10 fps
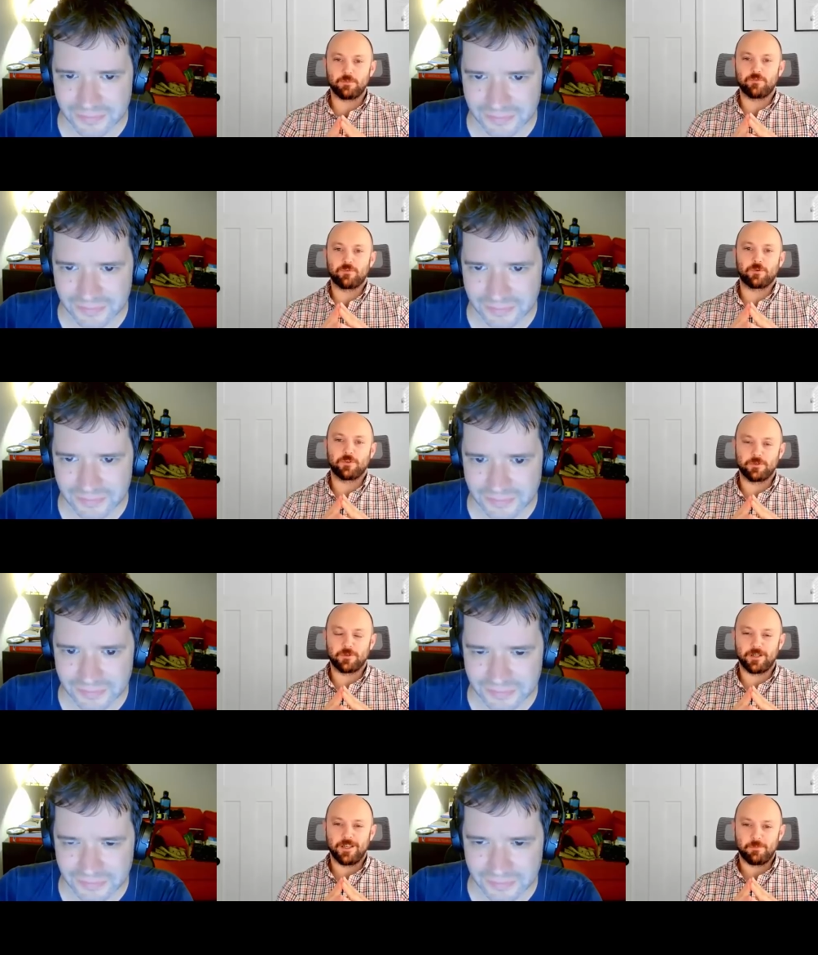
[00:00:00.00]
Speaker 1: before
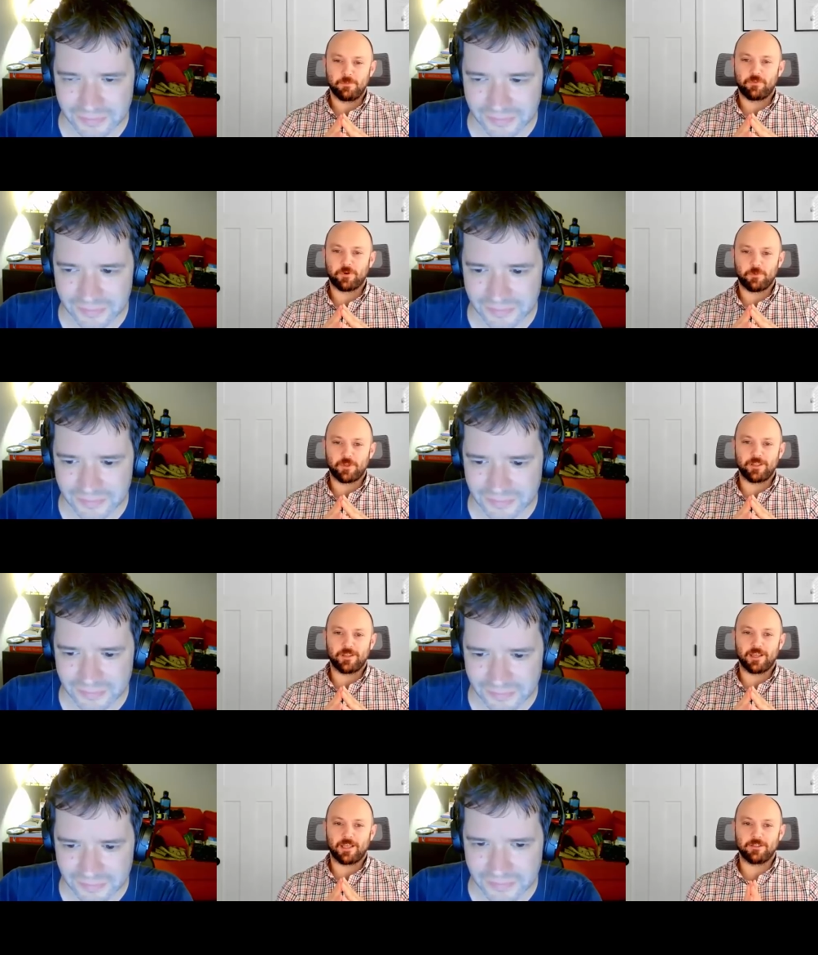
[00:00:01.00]

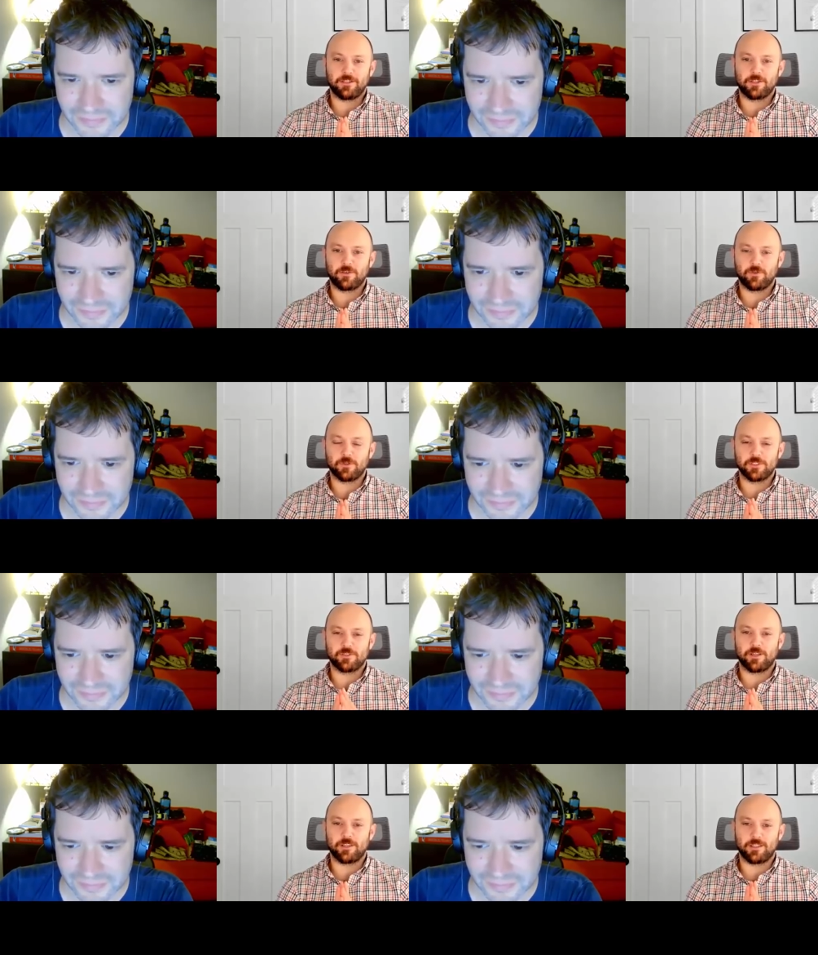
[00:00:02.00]
we end the interview?
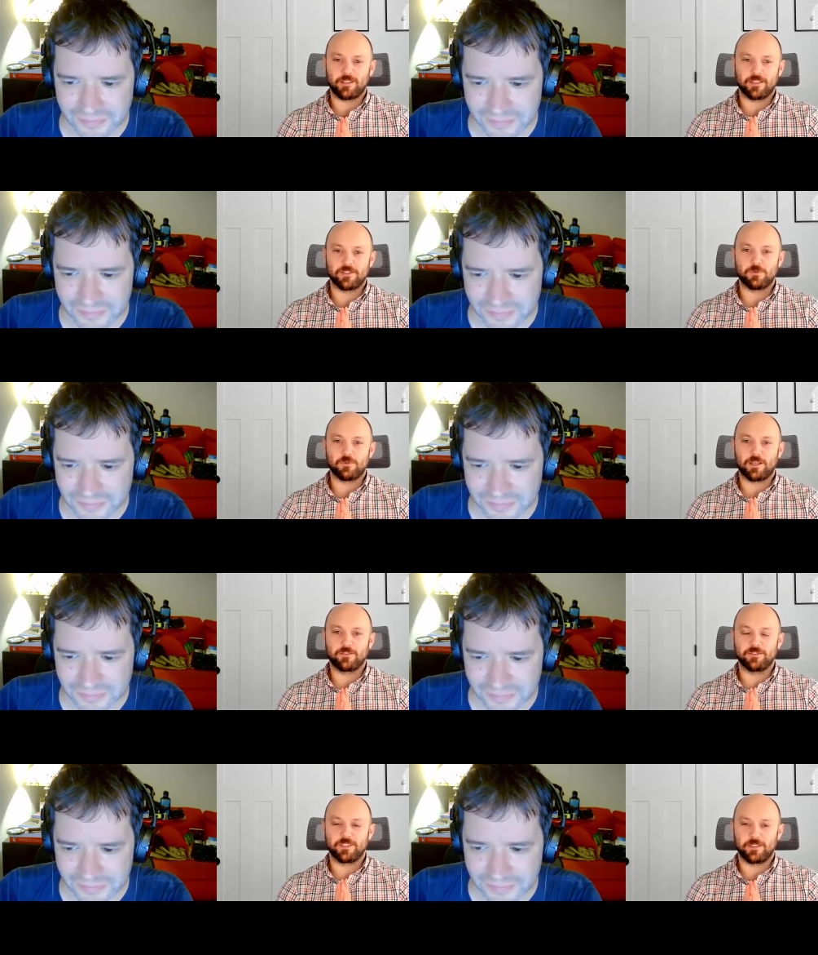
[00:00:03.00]
Is there anything that you would
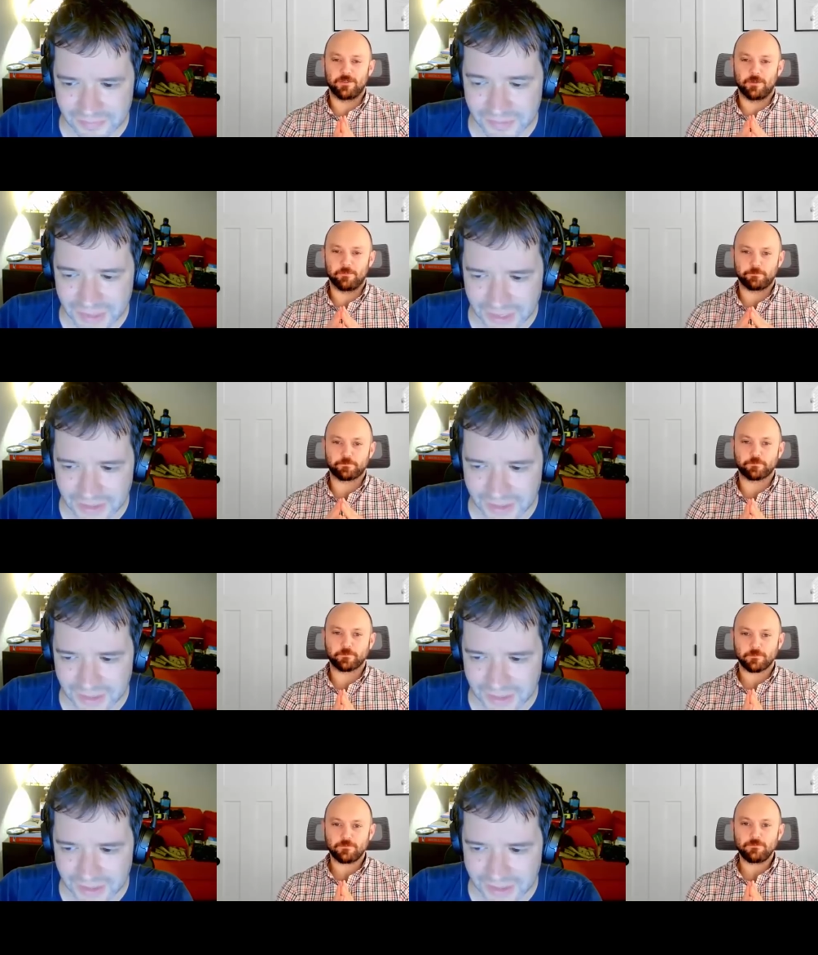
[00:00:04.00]
like to say to them?
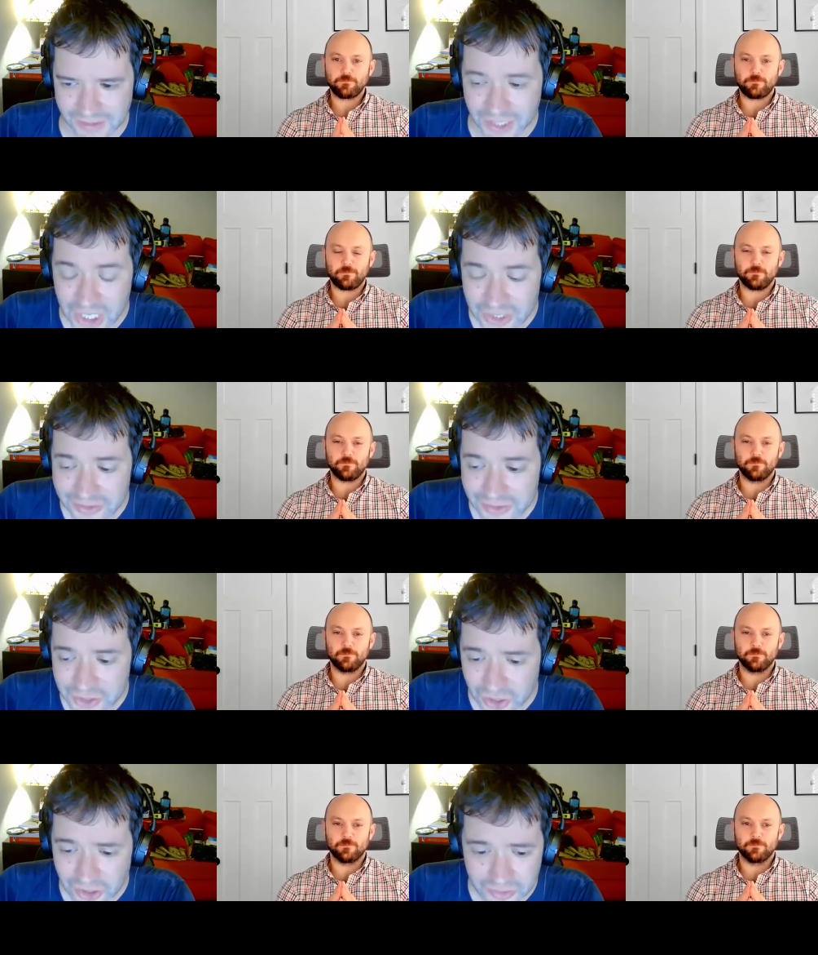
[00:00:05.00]

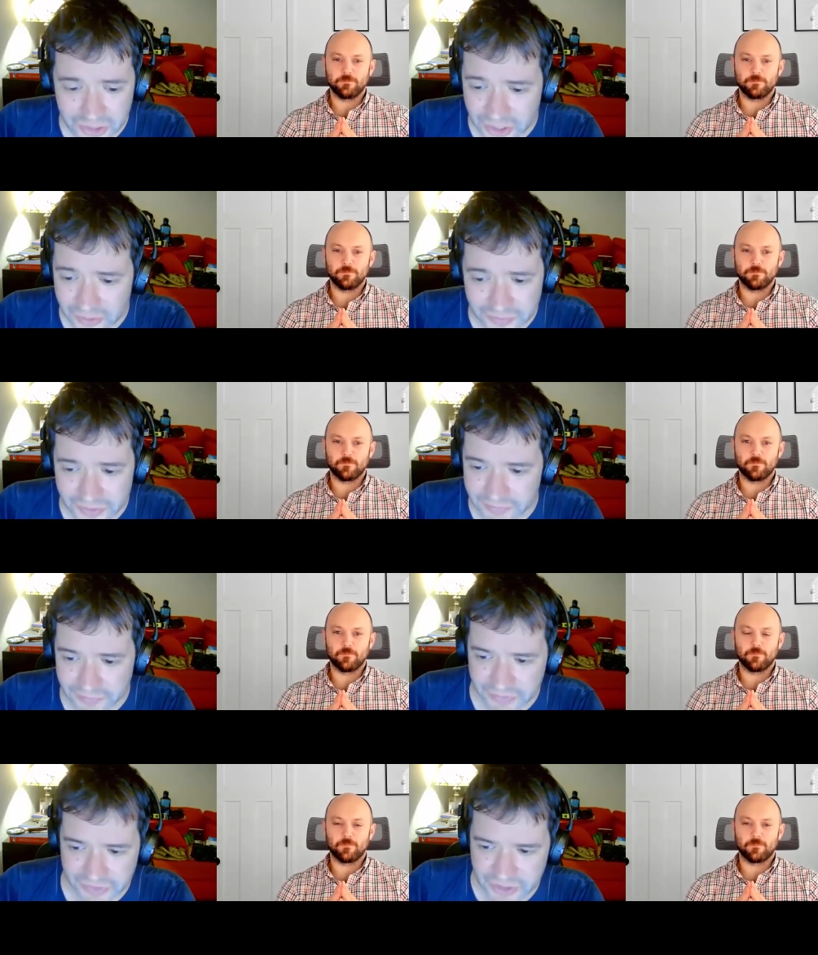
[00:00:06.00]
Speaker 2: Sure. You
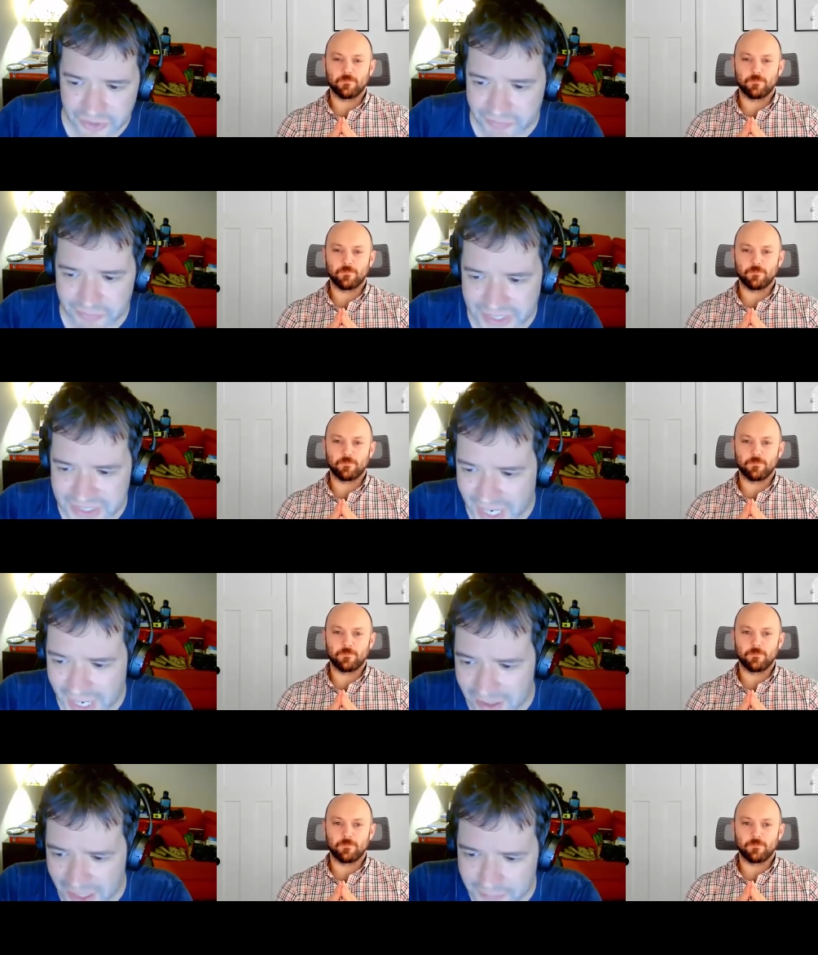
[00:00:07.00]
know, my
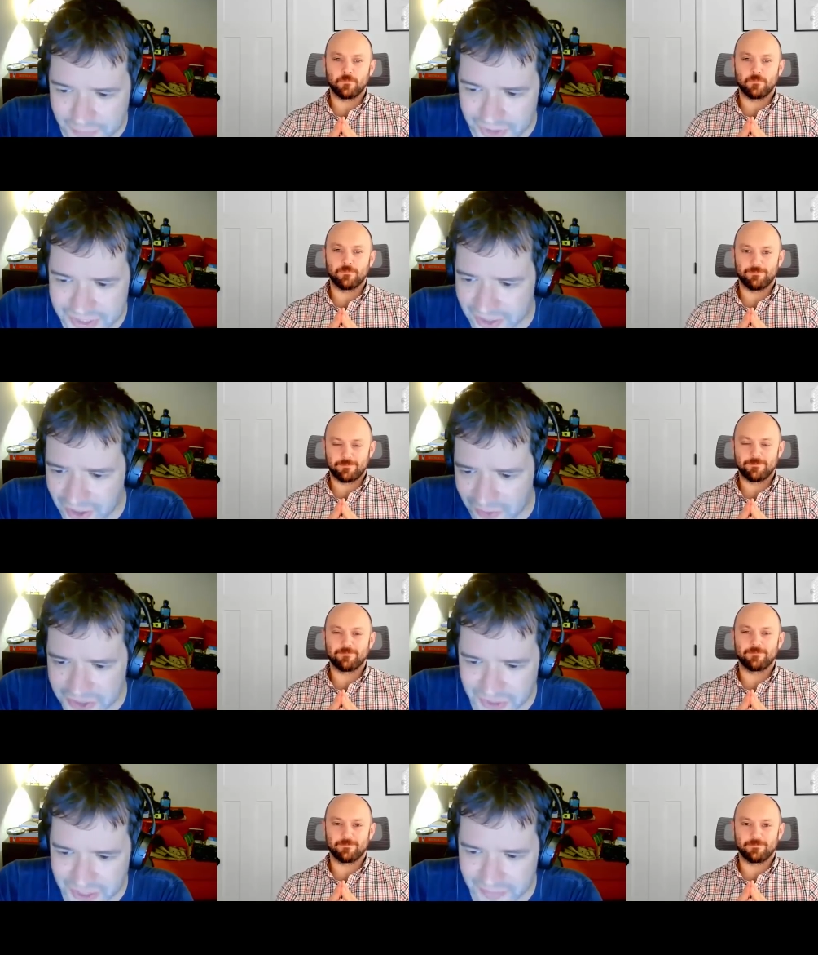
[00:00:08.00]
channel and books, I
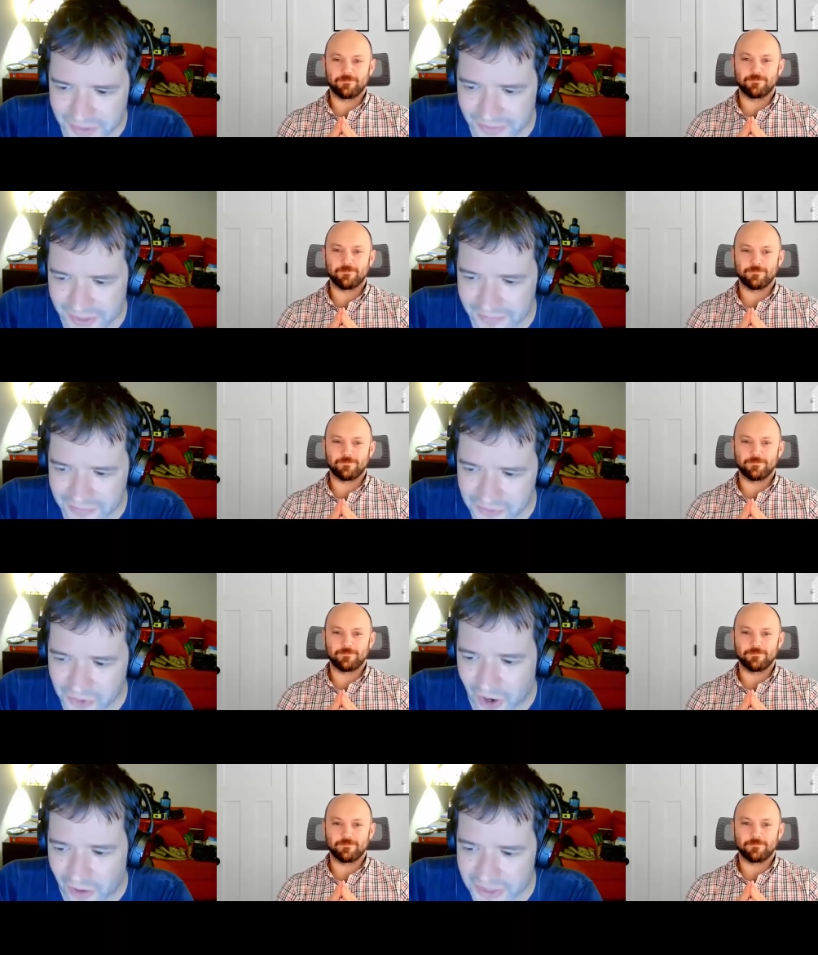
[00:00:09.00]
always recommend them,
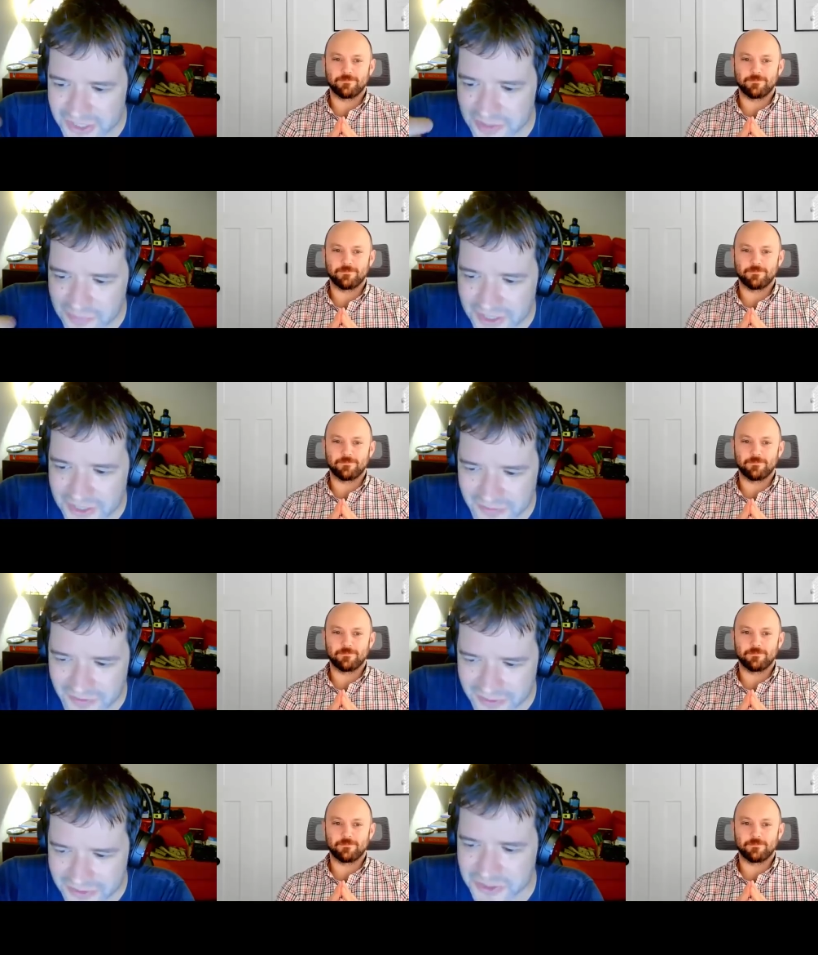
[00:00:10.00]
obviously, because of
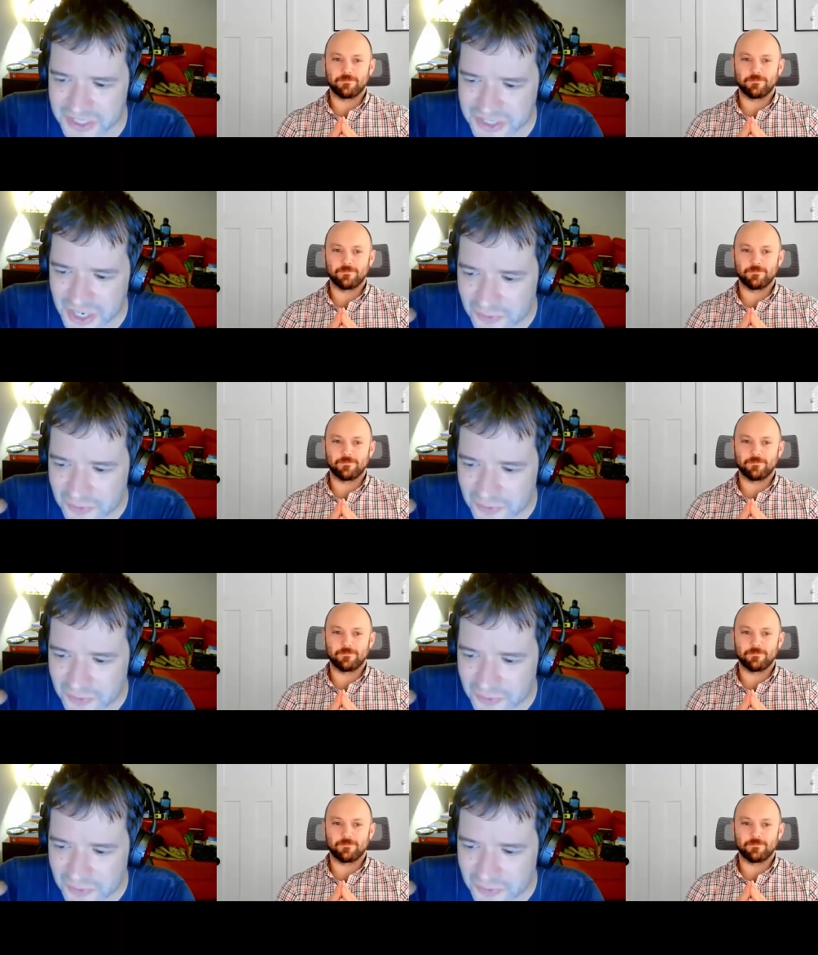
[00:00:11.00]
obvious reasons. I